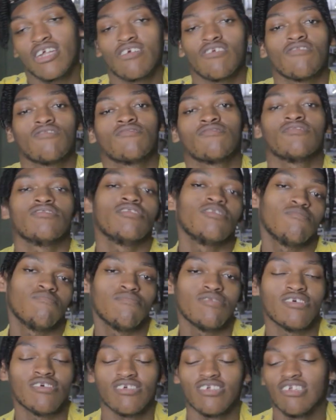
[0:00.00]
L.
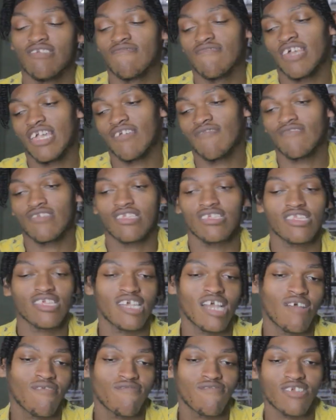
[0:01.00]
But they eventually
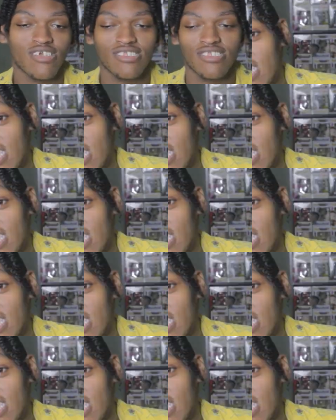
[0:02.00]
got fixed.